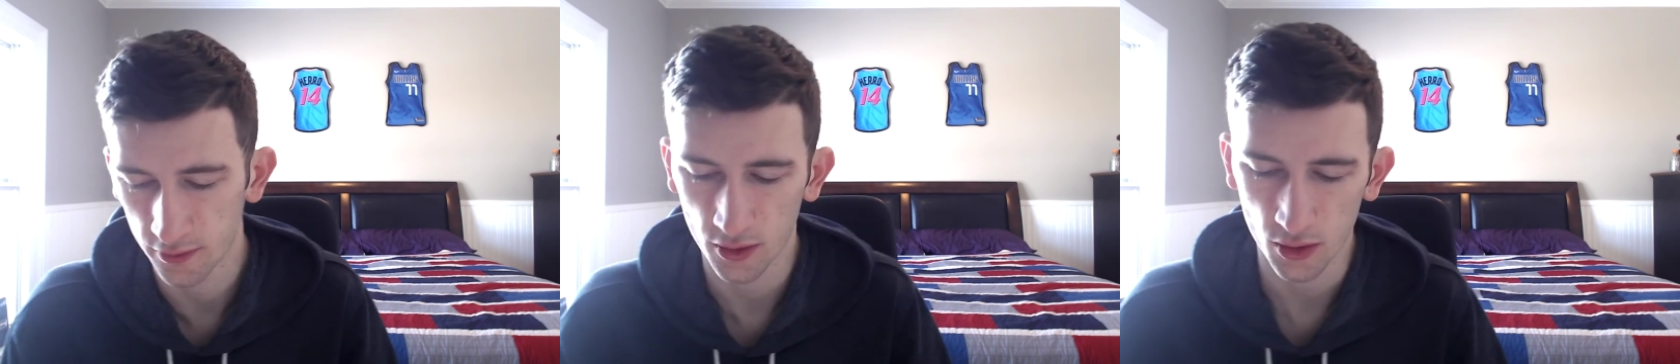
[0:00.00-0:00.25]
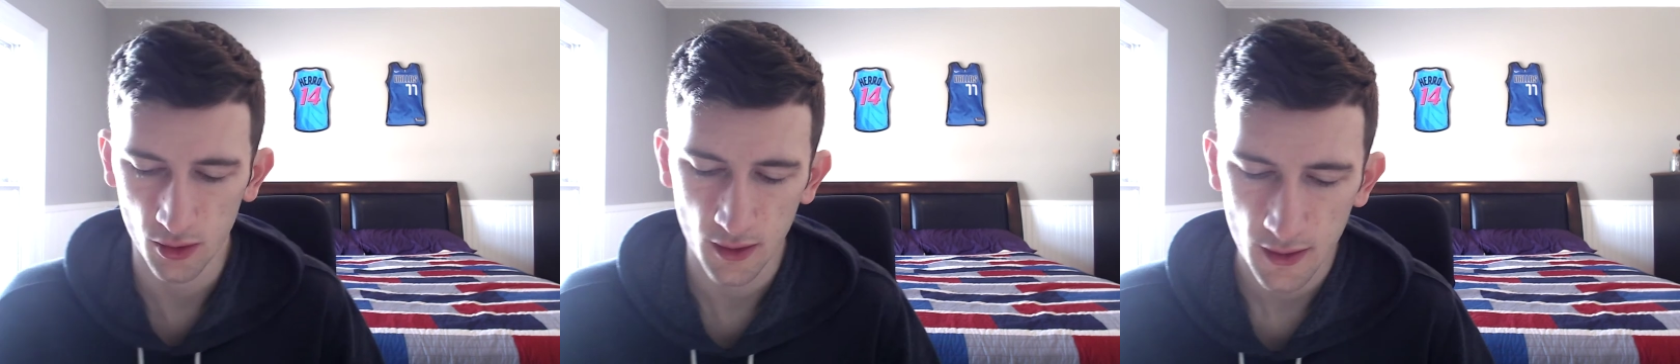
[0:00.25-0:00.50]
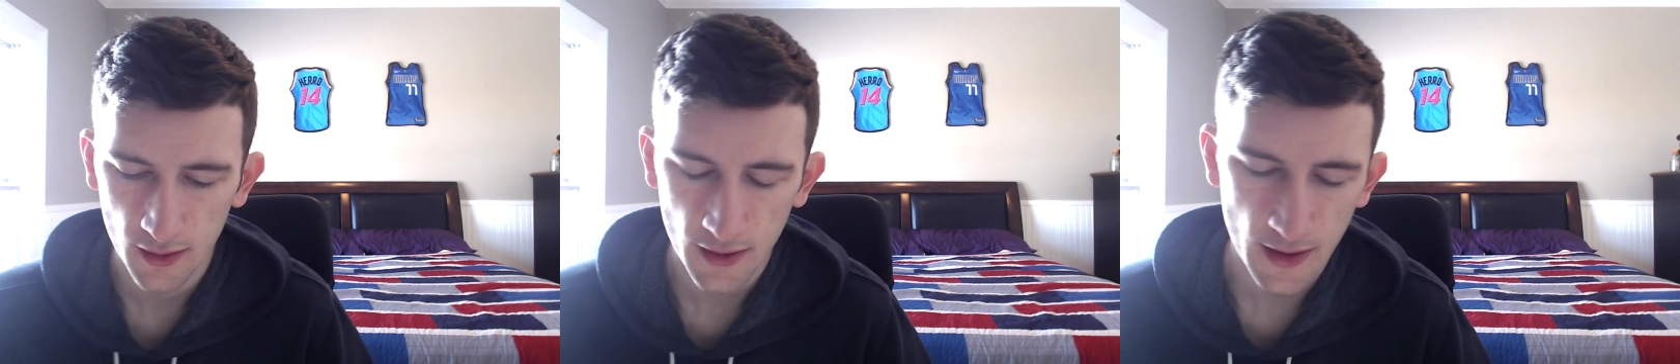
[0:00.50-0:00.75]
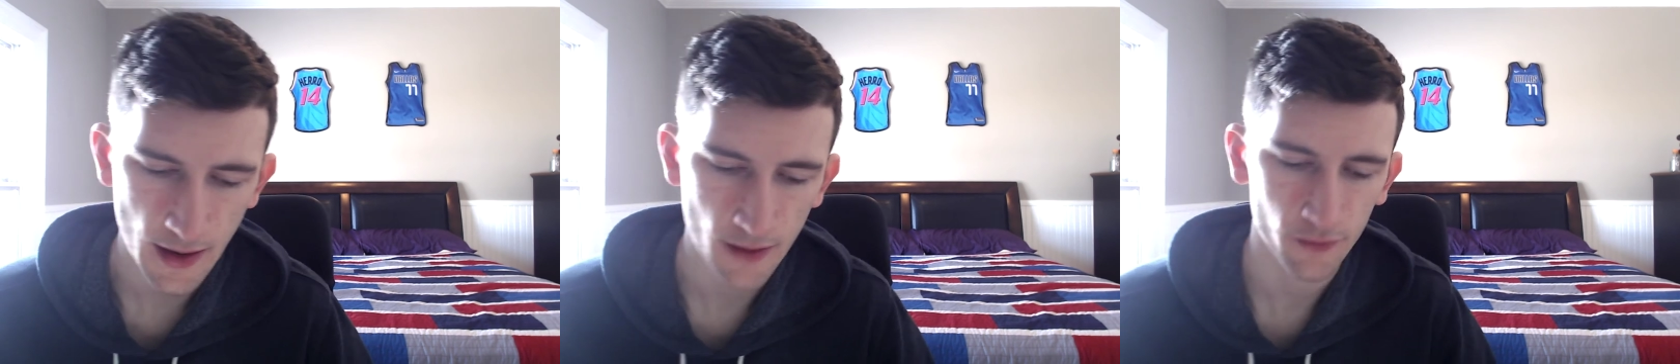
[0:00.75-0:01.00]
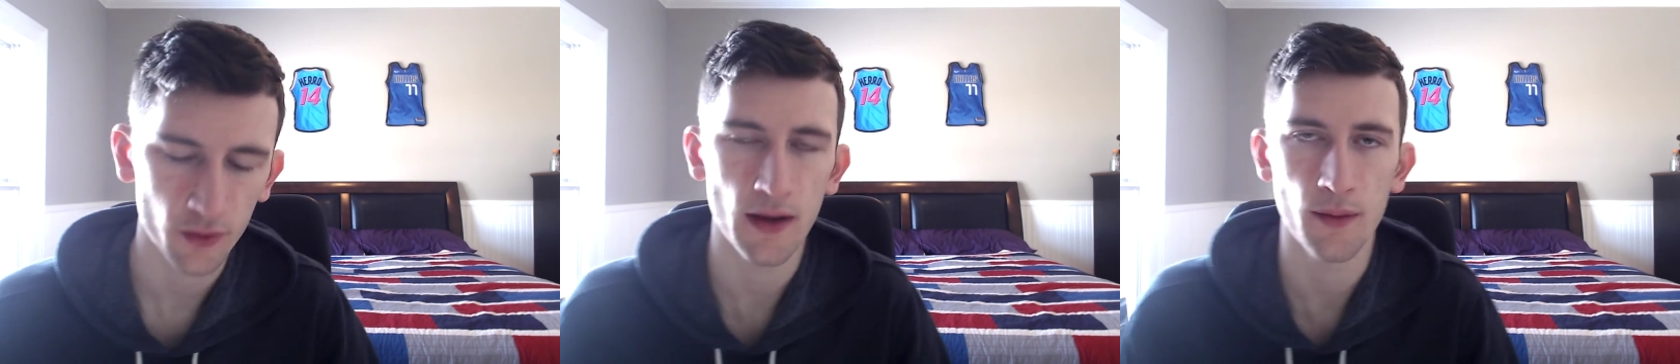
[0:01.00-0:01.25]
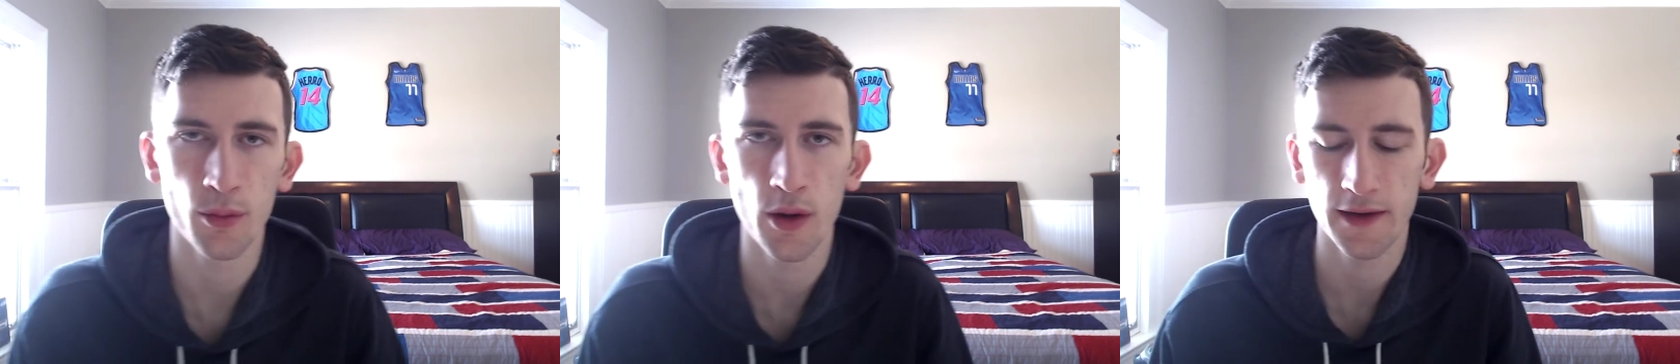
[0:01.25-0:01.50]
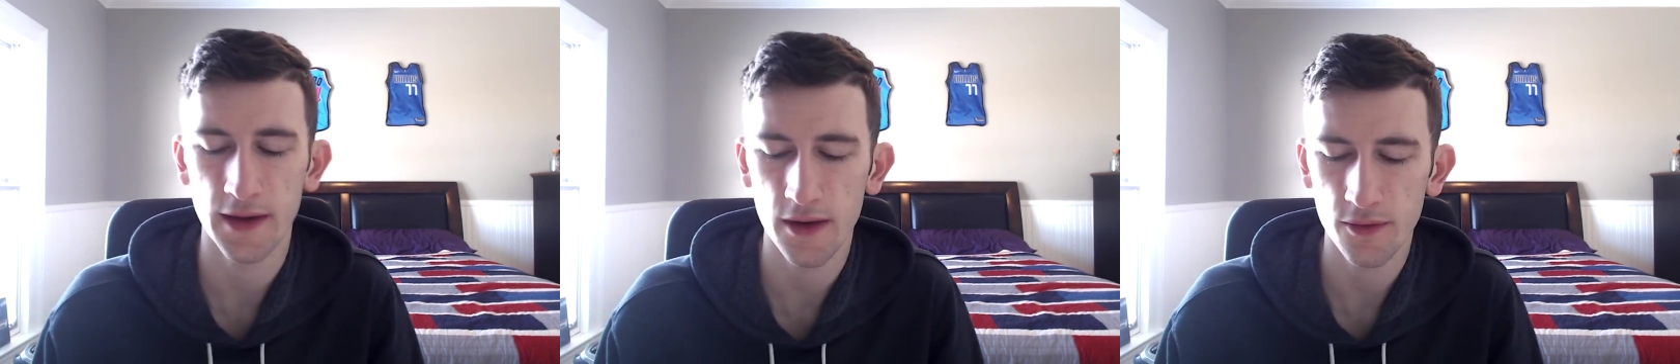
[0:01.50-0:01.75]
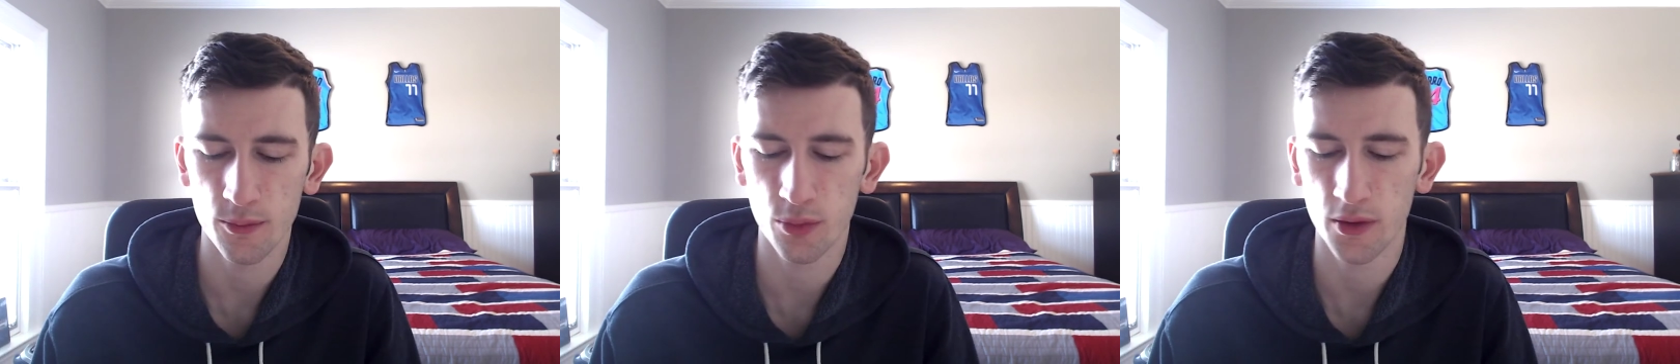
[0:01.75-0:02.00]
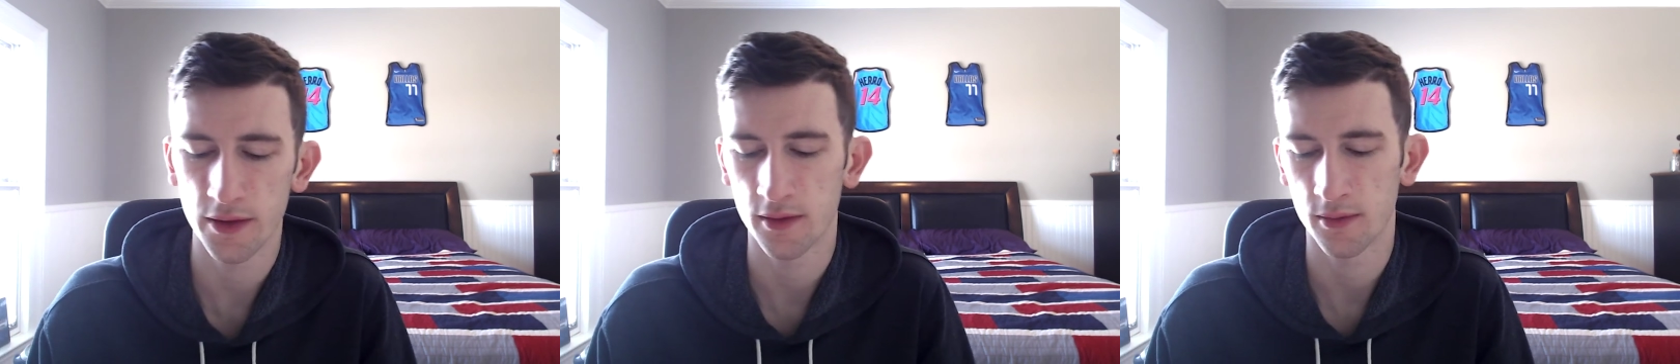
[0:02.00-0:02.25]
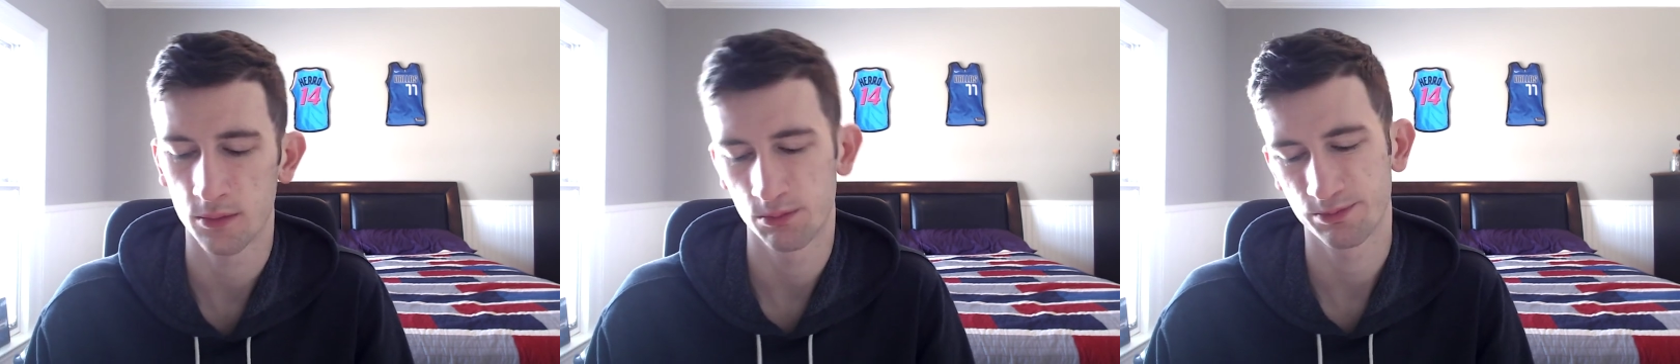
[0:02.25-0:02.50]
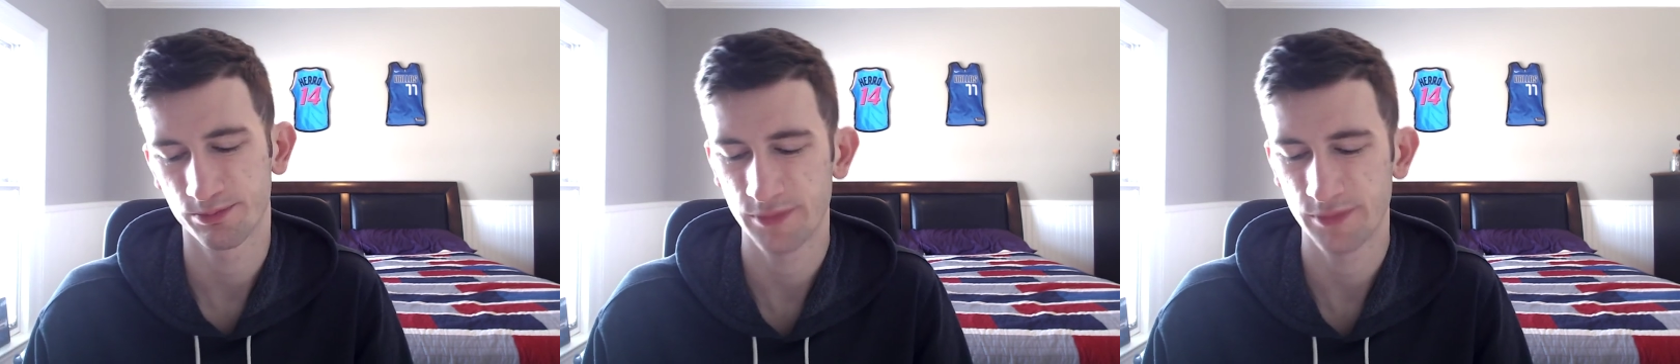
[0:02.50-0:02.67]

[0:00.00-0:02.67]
So after that break, haven't played the